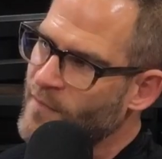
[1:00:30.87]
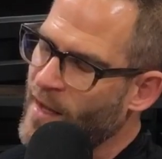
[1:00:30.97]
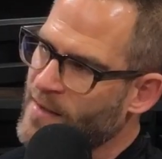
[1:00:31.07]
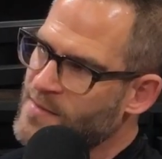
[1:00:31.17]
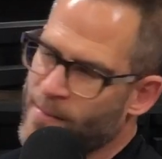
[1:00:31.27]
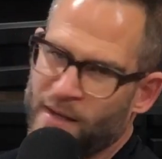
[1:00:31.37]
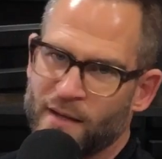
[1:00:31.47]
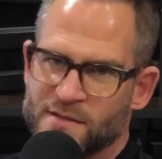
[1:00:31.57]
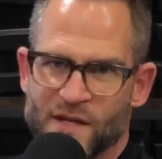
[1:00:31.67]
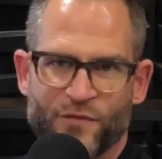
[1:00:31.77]
Thanks. I mean,
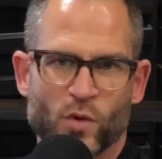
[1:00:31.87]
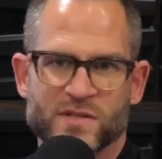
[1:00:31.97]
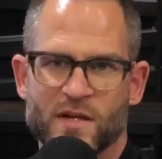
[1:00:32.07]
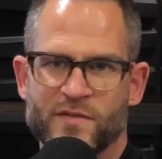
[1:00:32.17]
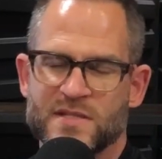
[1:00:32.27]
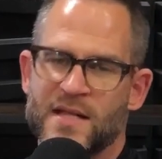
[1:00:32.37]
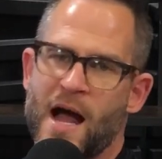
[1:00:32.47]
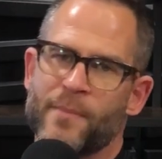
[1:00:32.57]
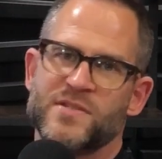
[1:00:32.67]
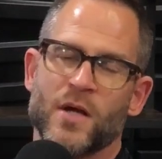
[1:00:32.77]
it's a full service
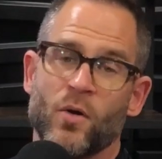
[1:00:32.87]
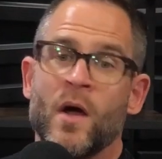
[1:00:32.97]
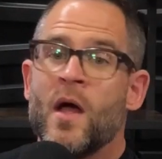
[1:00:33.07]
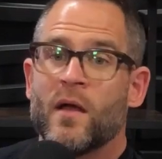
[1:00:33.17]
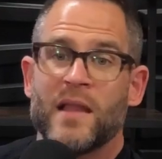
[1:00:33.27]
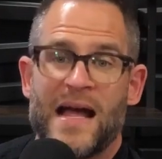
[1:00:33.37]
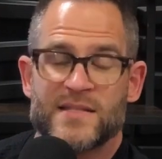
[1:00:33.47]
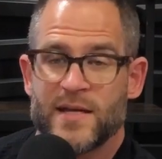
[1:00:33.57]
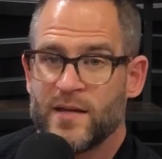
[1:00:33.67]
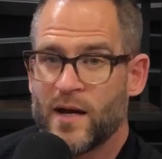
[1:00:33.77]
stop. So last
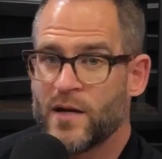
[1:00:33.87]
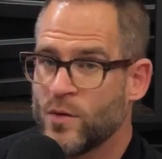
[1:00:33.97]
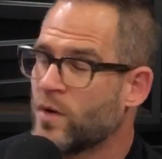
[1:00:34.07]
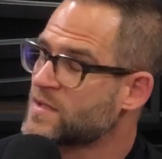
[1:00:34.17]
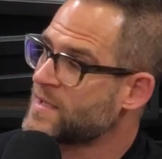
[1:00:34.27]
thing that I do want to